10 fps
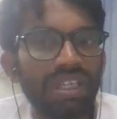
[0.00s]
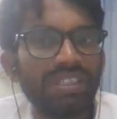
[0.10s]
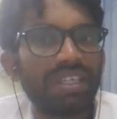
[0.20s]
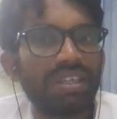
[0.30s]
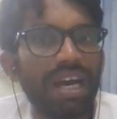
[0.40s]

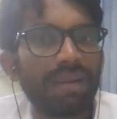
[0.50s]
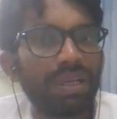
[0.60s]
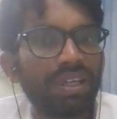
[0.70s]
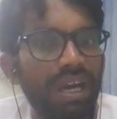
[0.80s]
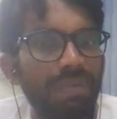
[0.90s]
Then
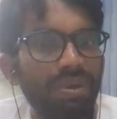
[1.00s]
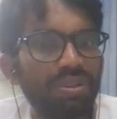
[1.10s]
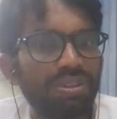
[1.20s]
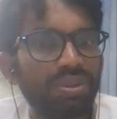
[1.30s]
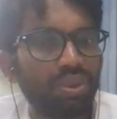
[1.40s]
carbon
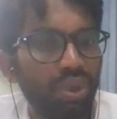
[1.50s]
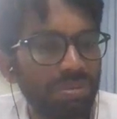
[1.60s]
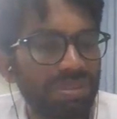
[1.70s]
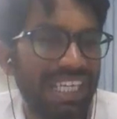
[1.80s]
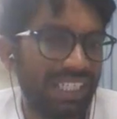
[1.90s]
compounds, soaps
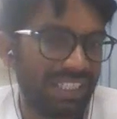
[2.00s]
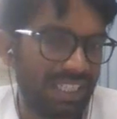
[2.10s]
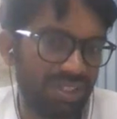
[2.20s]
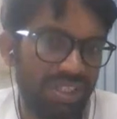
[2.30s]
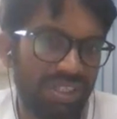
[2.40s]
and
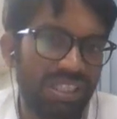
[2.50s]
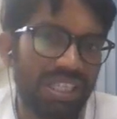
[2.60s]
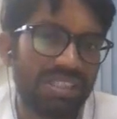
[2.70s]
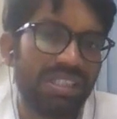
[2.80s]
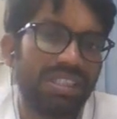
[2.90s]
detergent. You can
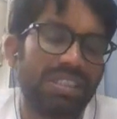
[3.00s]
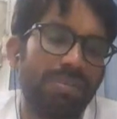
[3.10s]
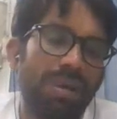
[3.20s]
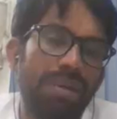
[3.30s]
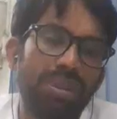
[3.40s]
see the some
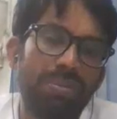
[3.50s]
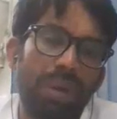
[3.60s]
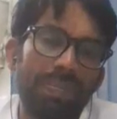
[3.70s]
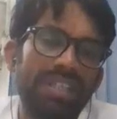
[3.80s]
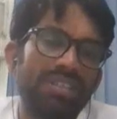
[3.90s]
of the
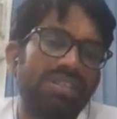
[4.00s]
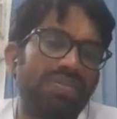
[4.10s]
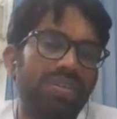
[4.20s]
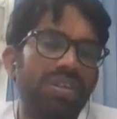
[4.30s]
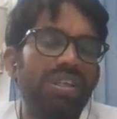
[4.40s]
properties of
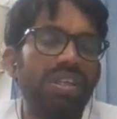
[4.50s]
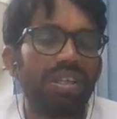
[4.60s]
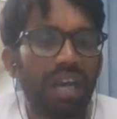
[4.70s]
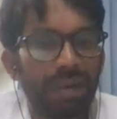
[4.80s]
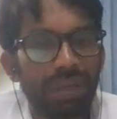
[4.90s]

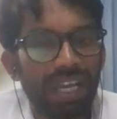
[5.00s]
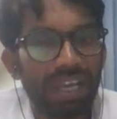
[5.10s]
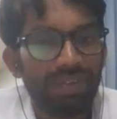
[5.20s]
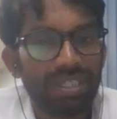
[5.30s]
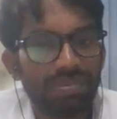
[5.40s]
carbon. I
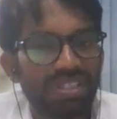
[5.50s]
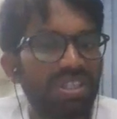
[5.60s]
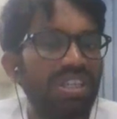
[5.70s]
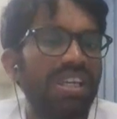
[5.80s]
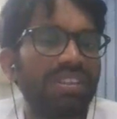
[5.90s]
was
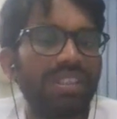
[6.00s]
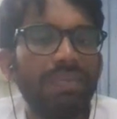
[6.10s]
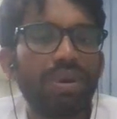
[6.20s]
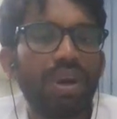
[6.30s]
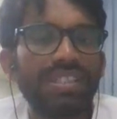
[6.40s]
mentioned here 3
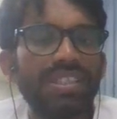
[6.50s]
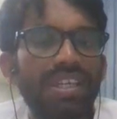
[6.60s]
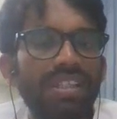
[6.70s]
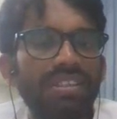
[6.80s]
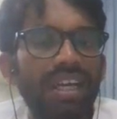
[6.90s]
points.
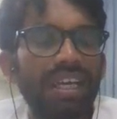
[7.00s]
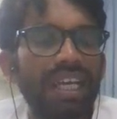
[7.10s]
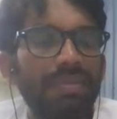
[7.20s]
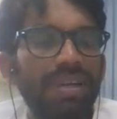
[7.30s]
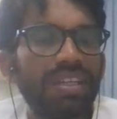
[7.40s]
The
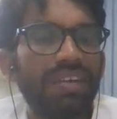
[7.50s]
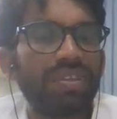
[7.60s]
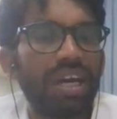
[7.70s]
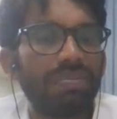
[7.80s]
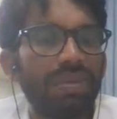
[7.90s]
element of
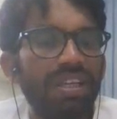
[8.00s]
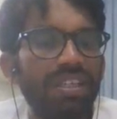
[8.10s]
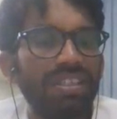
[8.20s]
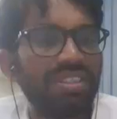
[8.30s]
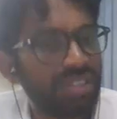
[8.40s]
carbon
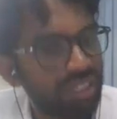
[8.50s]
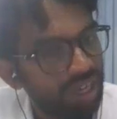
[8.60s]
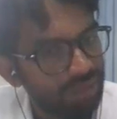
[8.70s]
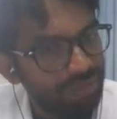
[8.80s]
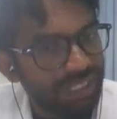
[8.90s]
is a
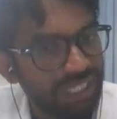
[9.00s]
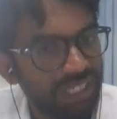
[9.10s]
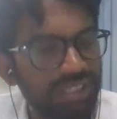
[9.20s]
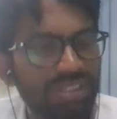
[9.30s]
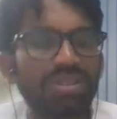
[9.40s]
non-metal.
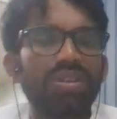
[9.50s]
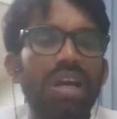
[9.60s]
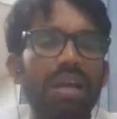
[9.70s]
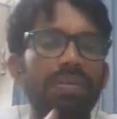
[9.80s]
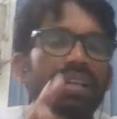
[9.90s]
So
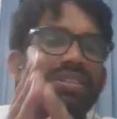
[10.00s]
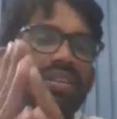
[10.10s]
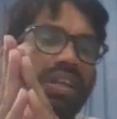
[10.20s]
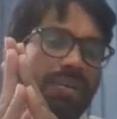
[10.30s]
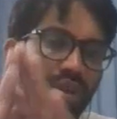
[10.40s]
carbon is
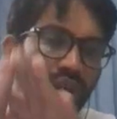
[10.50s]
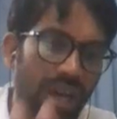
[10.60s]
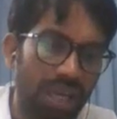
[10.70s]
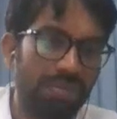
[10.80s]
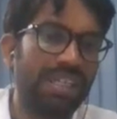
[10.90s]
one of the
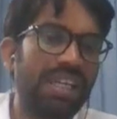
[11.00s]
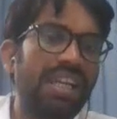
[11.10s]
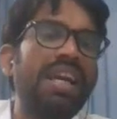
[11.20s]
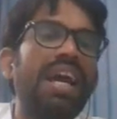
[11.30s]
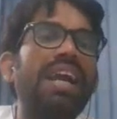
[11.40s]
non-metal,
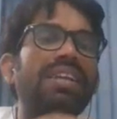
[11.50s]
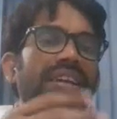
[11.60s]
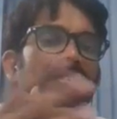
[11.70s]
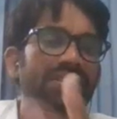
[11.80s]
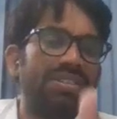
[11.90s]
and
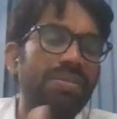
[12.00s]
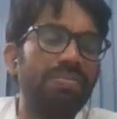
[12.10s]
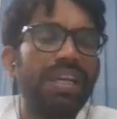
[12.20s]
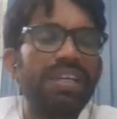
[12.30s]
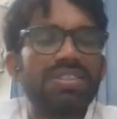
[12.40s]
the
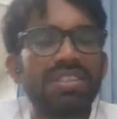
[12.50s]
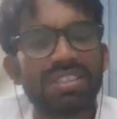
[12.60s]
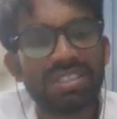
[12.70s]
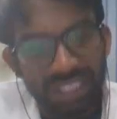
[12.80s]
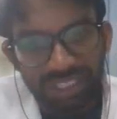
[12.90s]
symbol is the C.